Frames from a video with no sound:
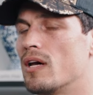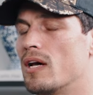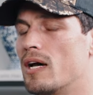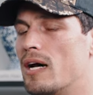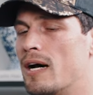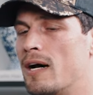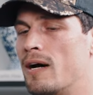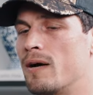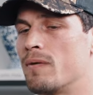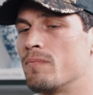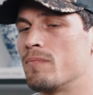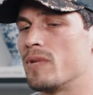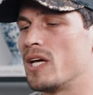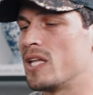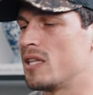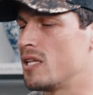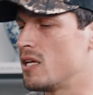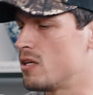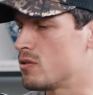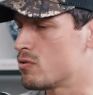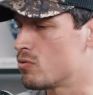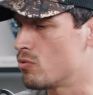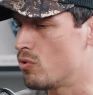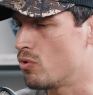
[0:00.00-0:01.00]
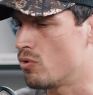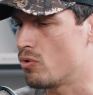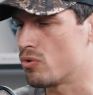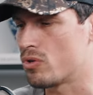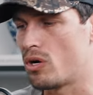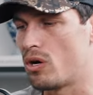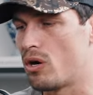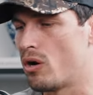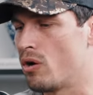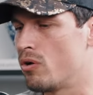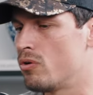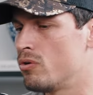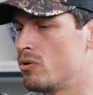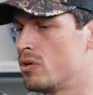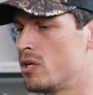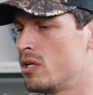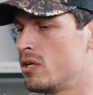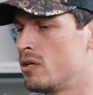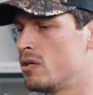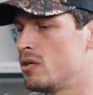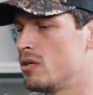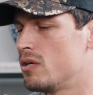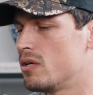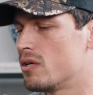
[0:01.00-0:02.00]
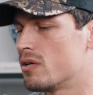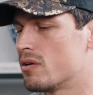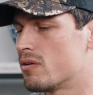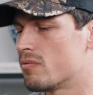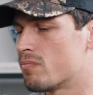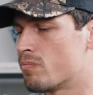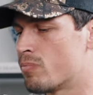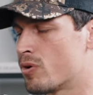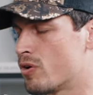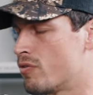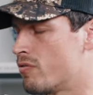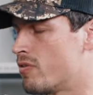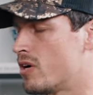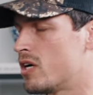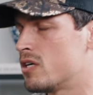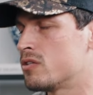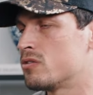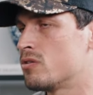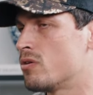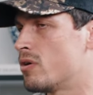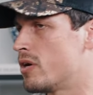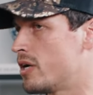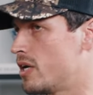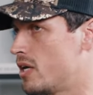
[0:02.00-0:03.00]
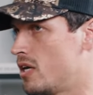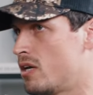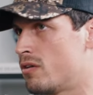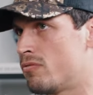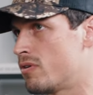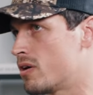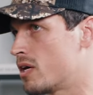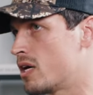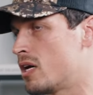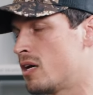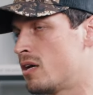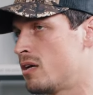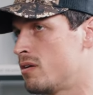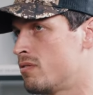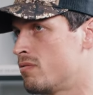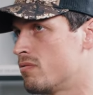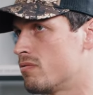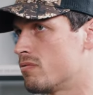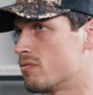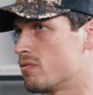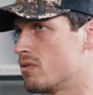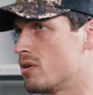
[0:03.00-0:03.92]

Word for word: Um, and that's the only proviso I ever gave